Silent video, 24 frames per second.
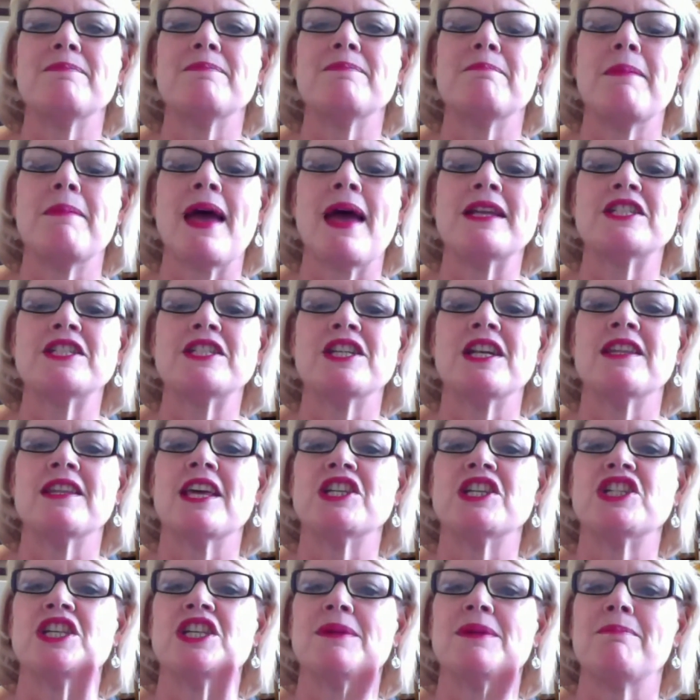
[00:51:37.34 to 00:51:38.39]
She mentioned
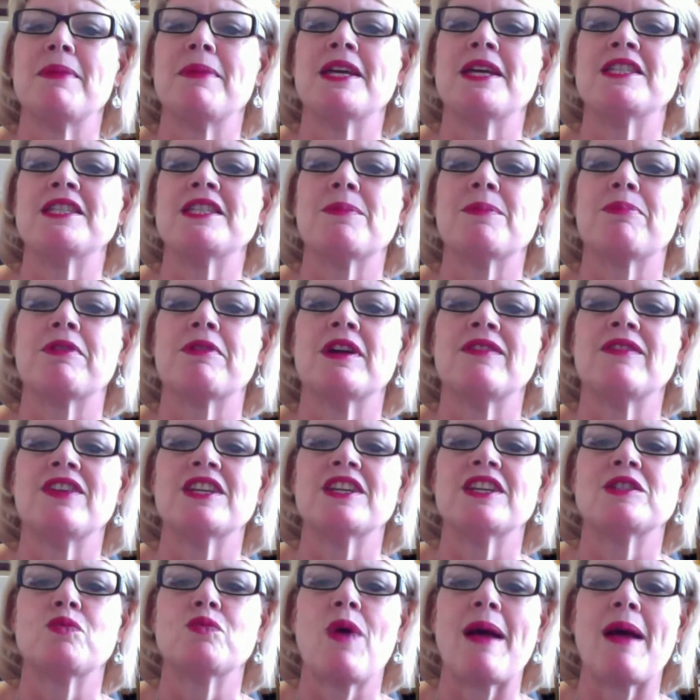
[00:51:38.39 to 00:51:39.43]
that she missed a
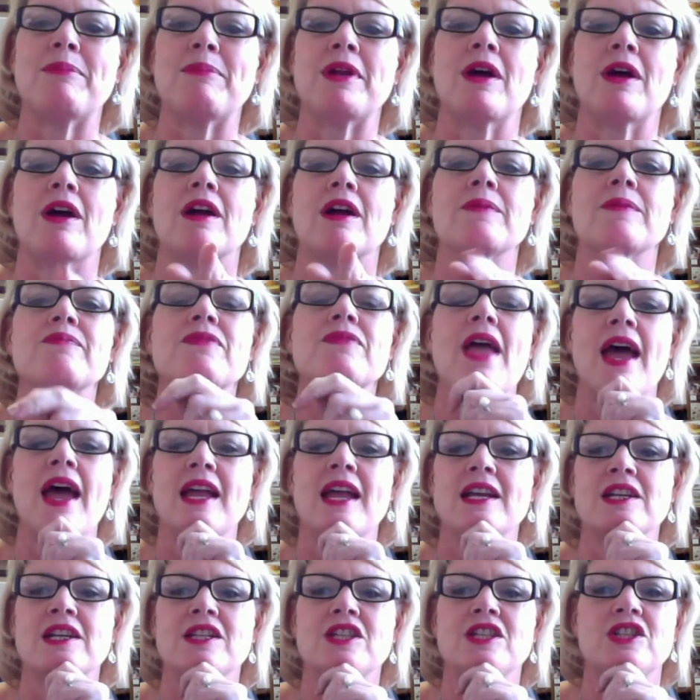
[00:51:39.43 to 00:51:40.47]
previous webinar,
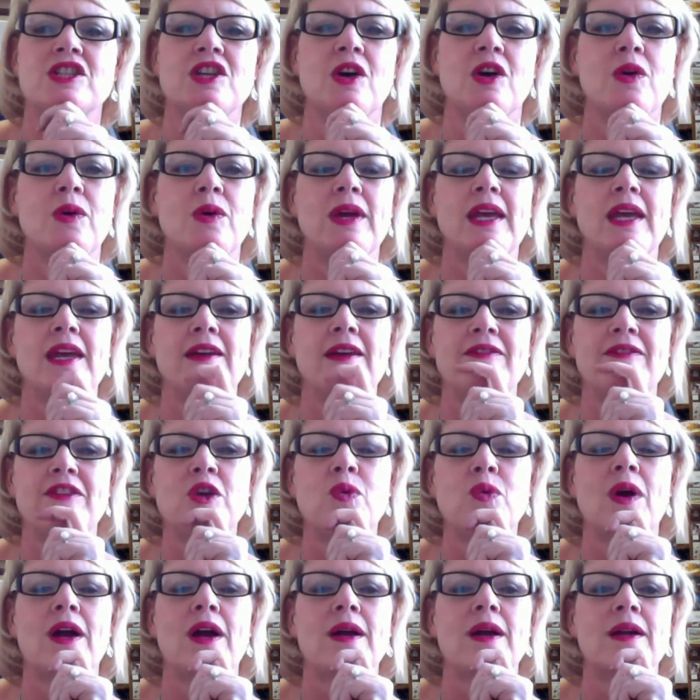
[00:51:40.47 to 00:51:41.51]
and so if
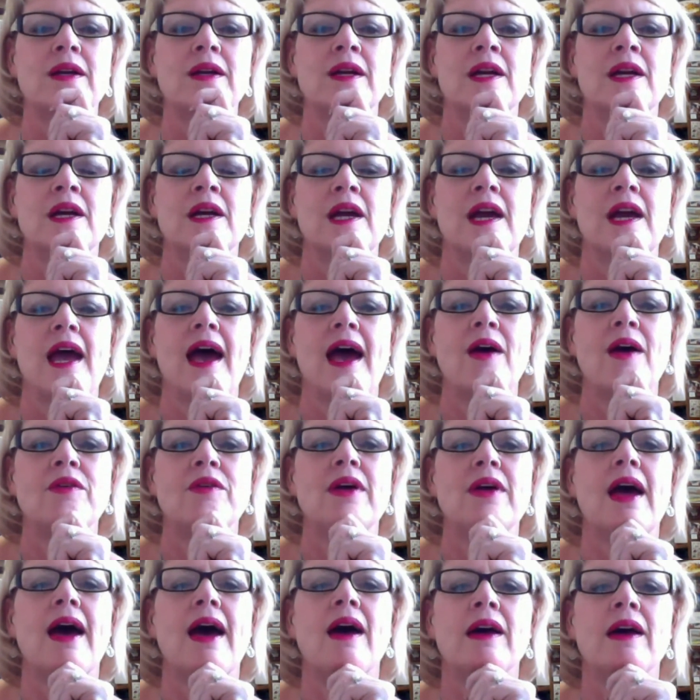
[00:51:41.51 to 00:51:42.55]
you are,
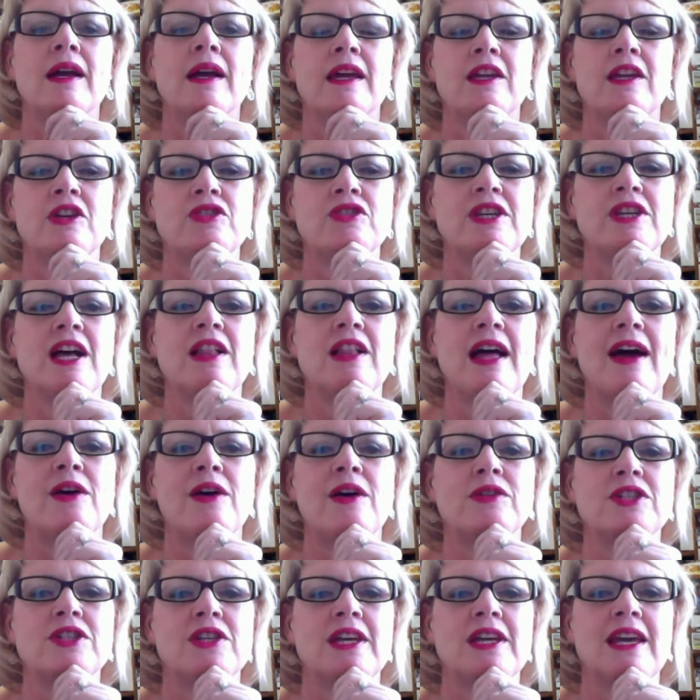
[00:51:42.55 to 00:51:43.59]
how can you tell
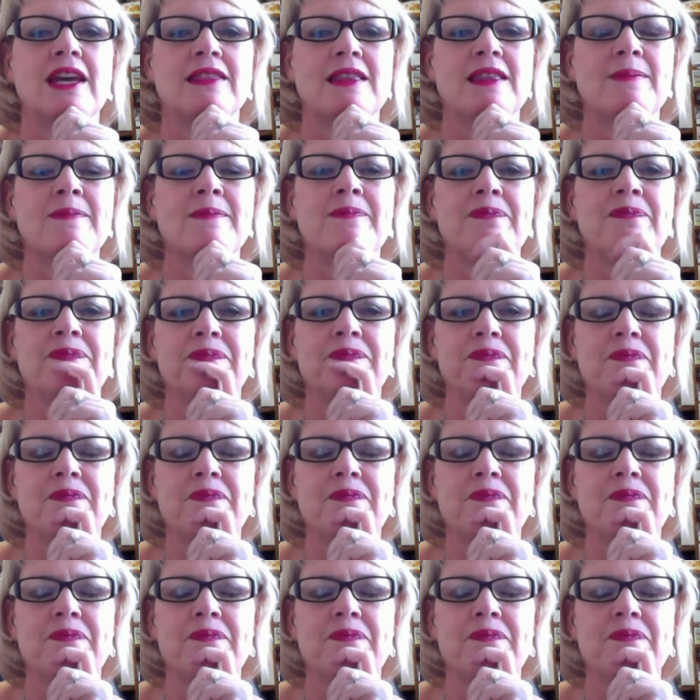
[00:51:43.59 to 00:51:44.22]
how to get them?